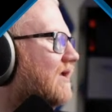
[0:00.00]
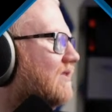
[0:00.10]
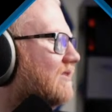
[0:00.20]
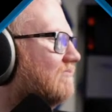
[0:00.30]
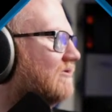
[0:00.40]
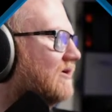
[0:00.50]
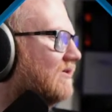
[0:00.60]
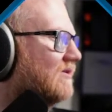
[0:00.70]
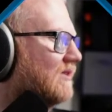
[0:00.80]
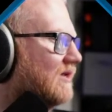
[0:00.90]
and then we're going
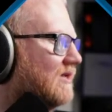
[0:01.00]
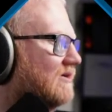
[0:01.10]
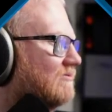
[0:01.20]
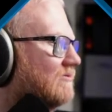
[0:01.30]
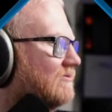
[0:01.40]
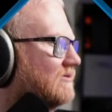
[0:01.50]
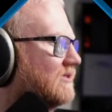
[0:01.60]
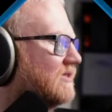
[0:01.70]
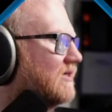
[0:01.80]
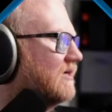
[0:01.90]
to say that
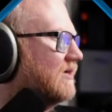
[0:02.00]
equals,